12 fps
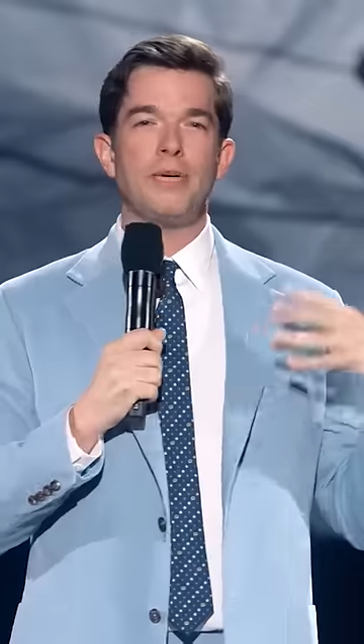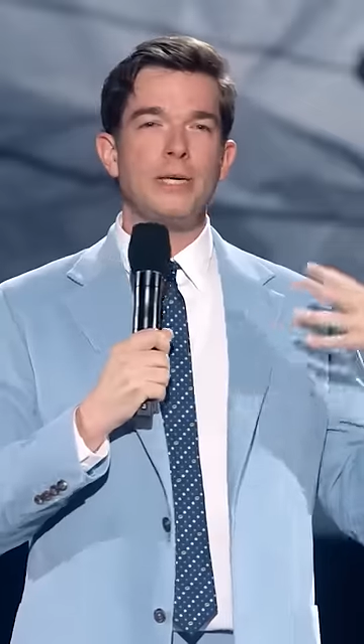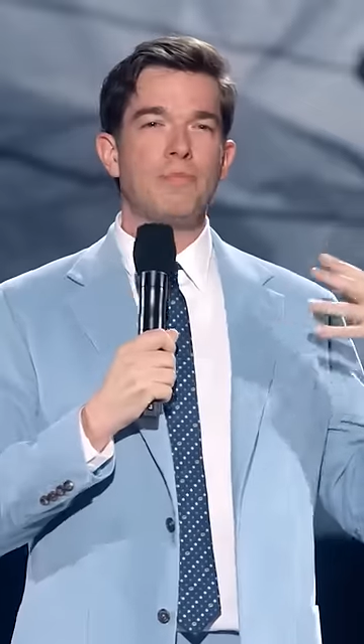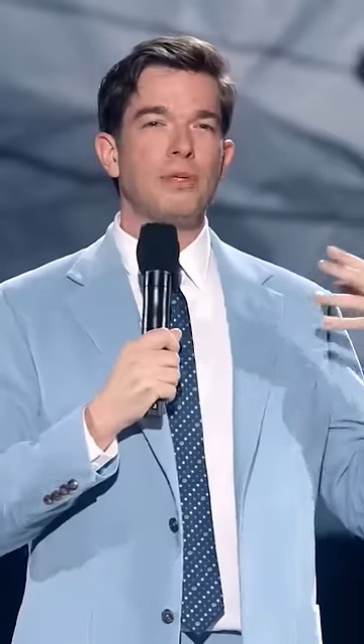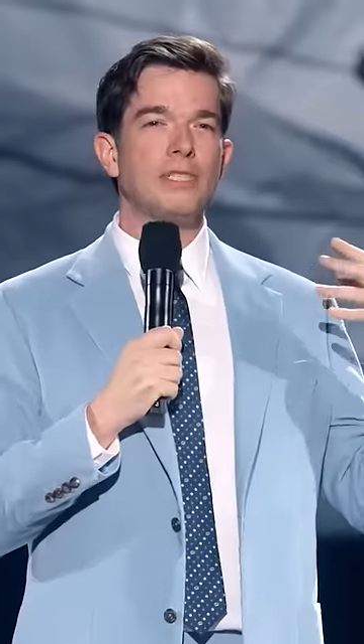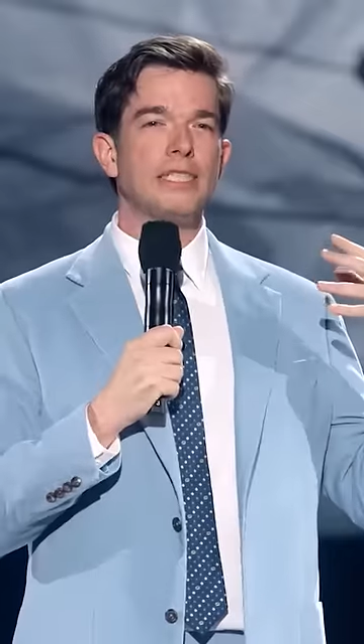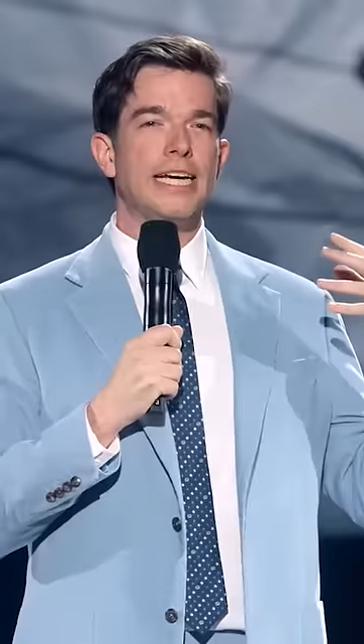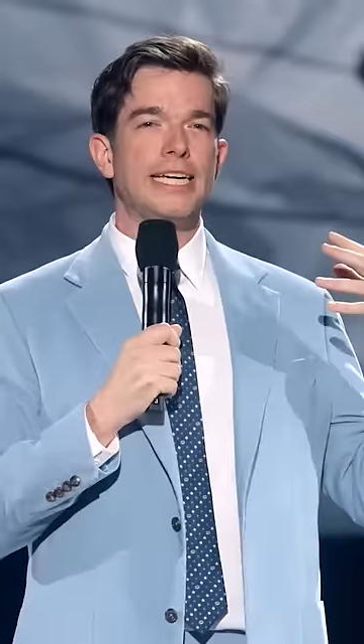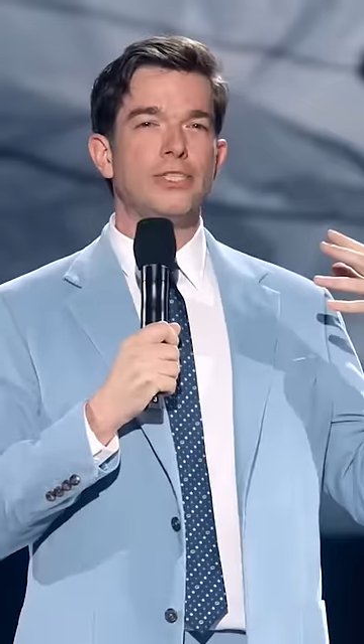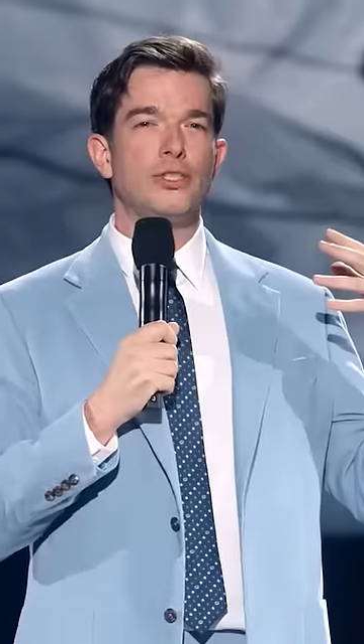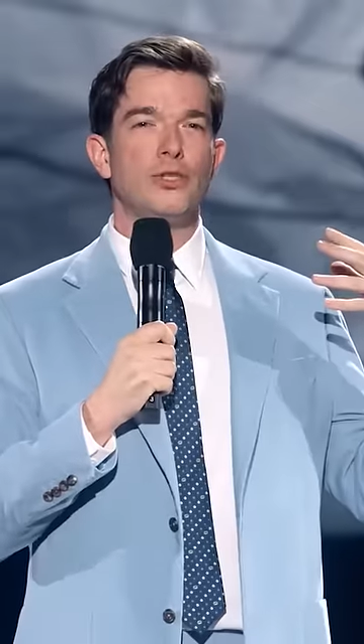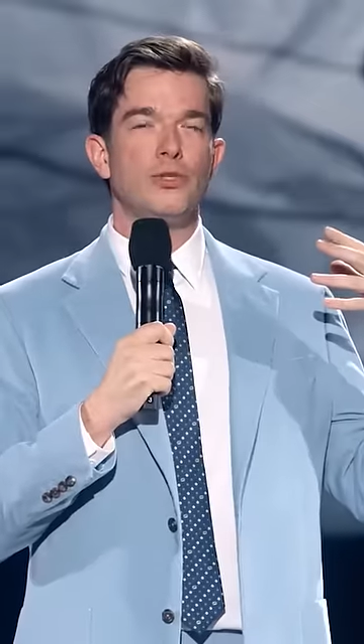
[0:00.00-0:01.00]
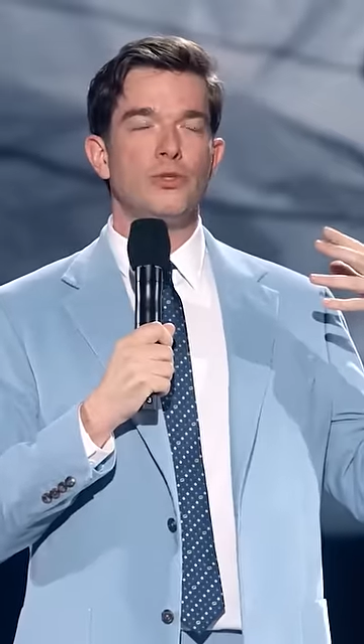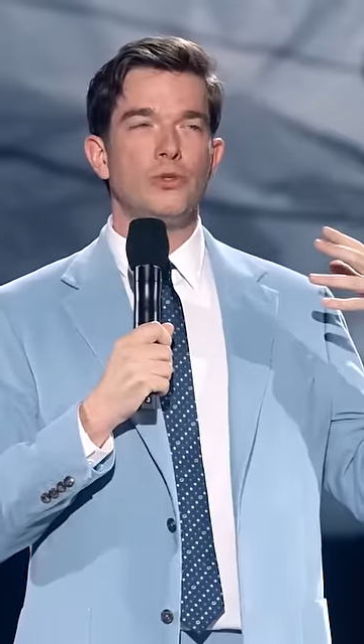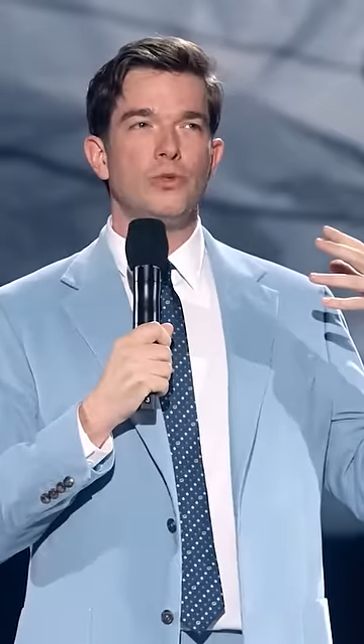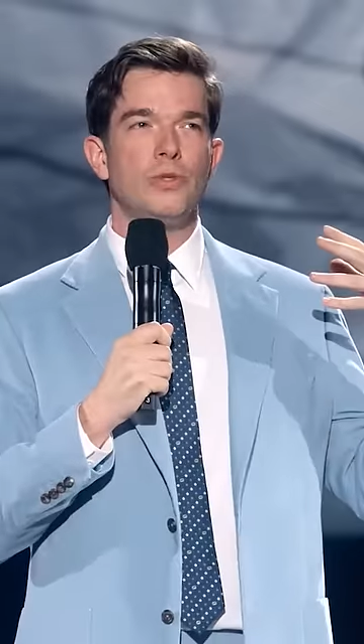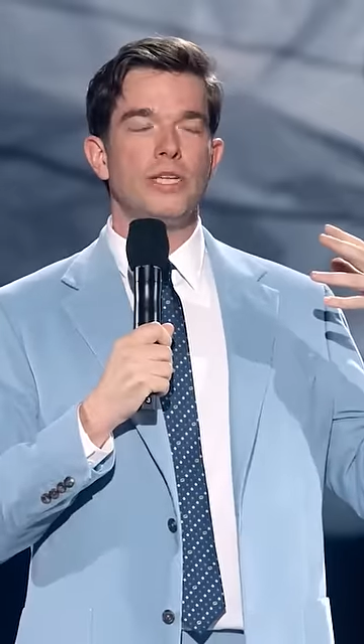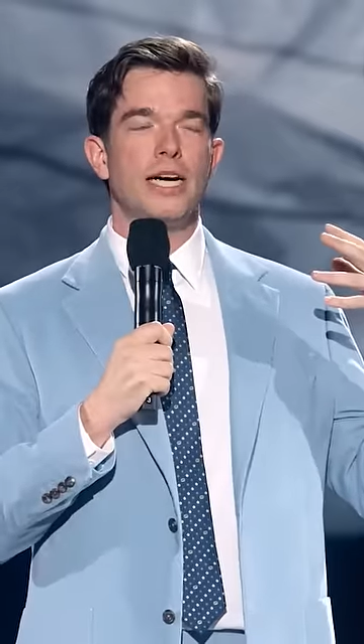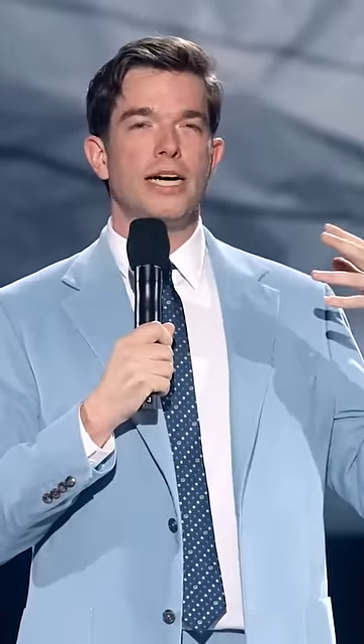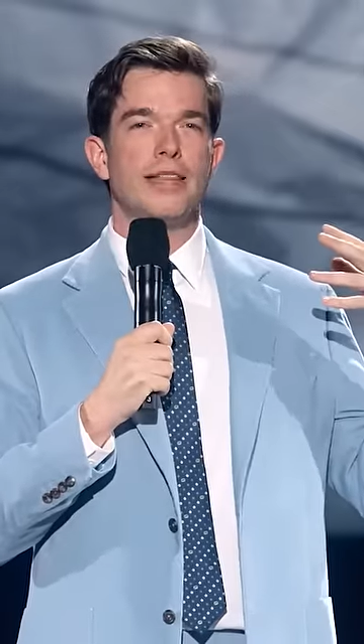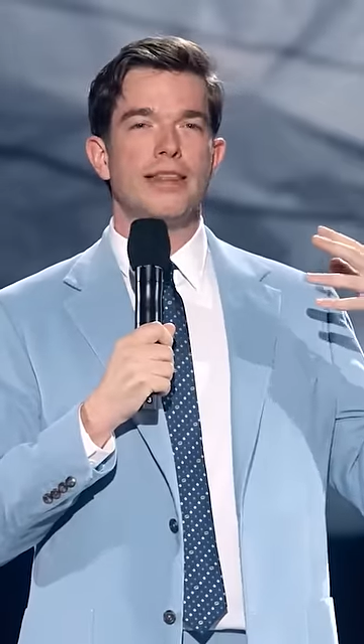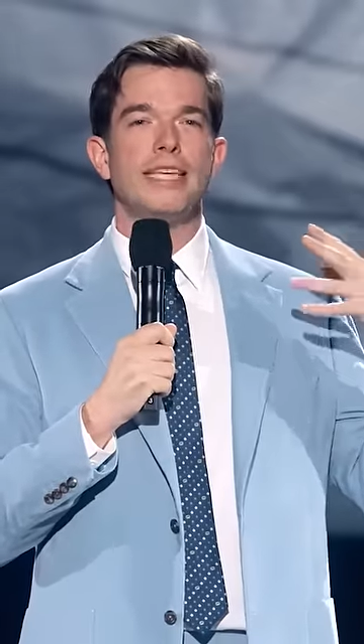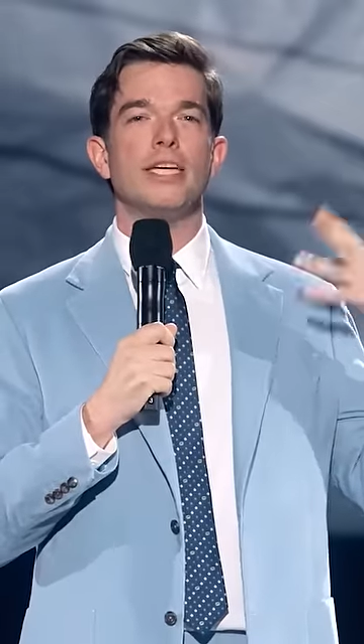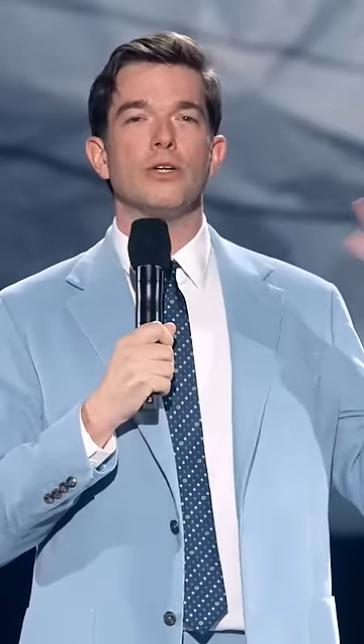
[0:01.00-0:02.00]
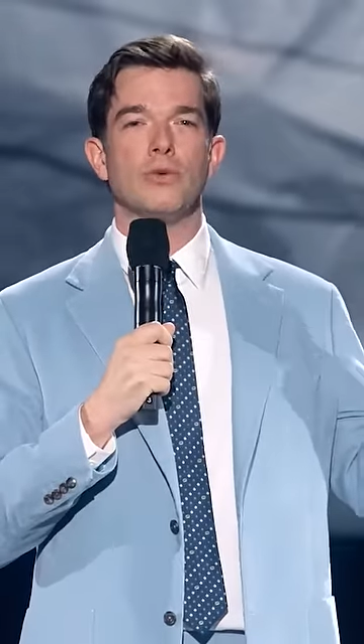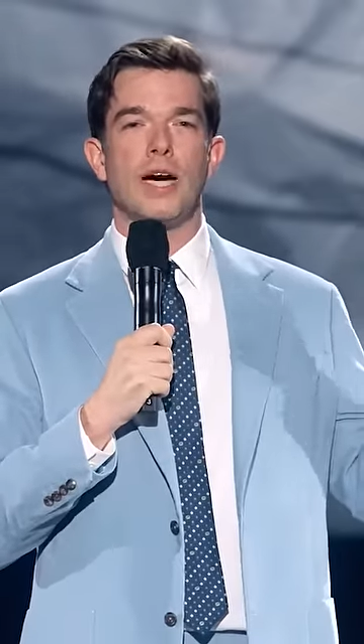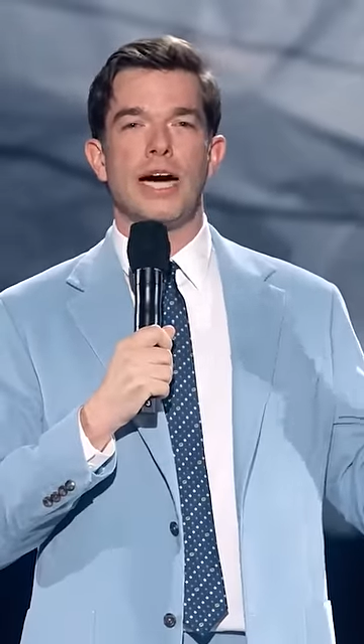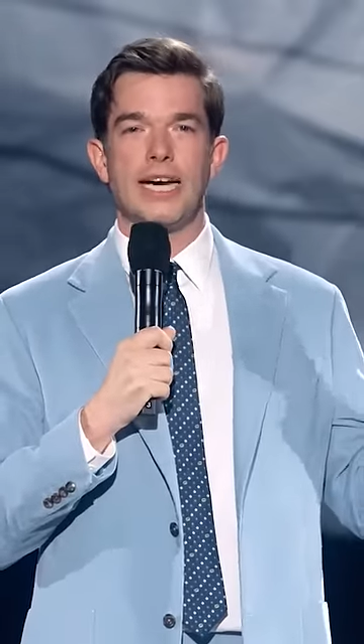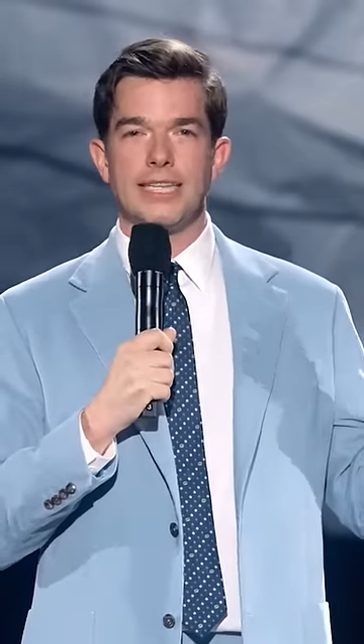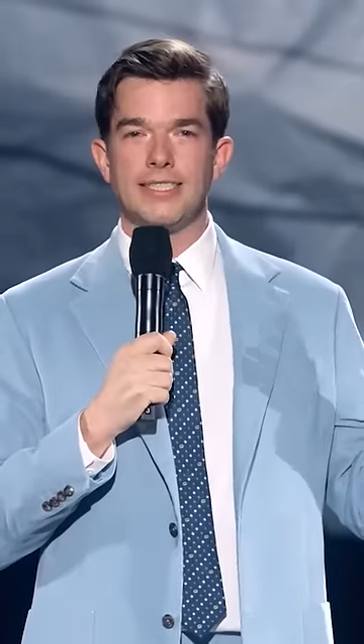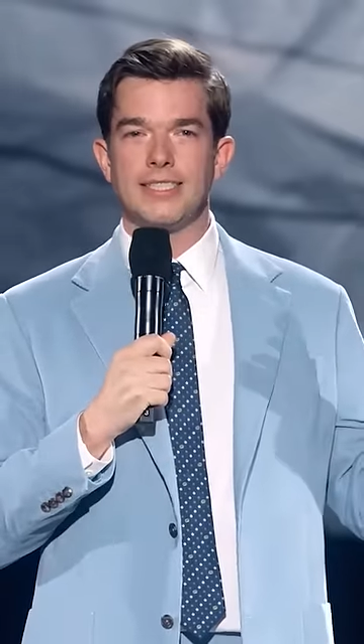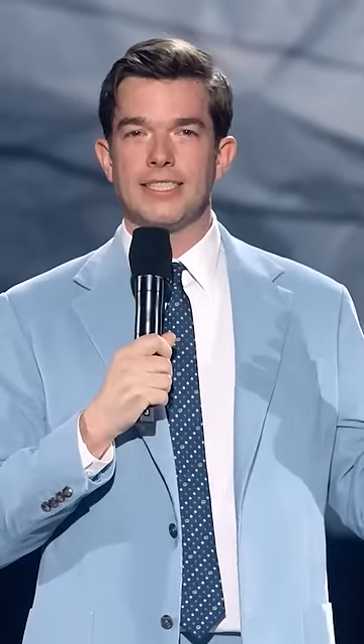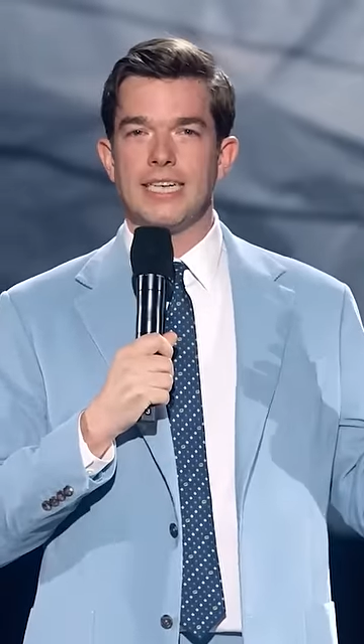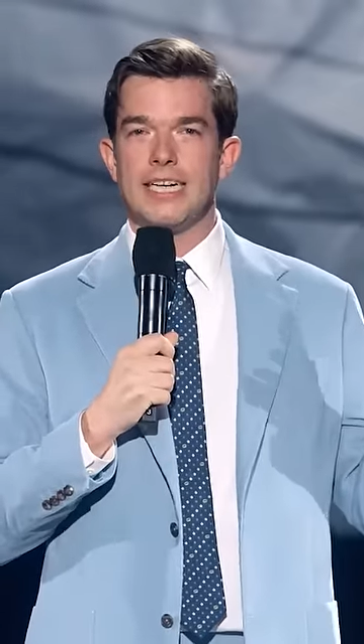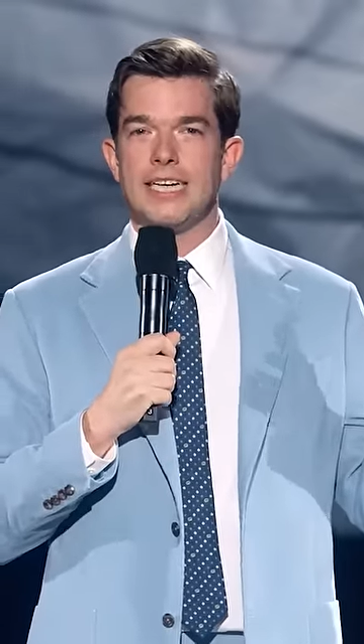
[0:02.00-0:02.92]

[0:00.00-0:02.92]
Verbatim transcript: People like to uh, theorize